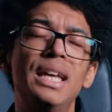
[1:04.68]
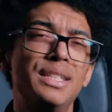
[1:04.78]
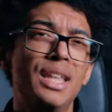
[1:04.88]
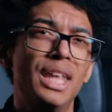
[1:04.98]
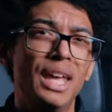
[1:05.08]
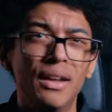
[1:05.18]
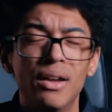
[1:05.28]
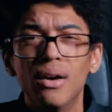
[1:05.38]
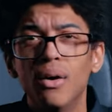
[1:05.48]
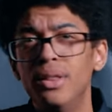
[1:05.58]
here's the thing.
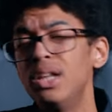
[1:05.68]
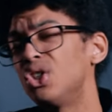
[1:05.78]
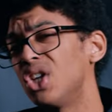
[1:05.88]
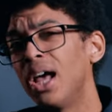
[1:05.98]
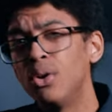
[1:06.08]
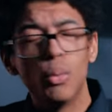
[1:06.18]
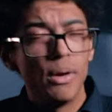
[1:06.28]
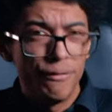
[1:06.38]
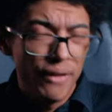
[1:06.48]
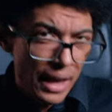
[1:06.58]
On this channel, we're
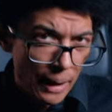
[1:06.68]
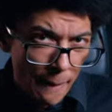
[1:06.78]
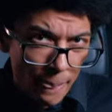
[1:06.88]
fair.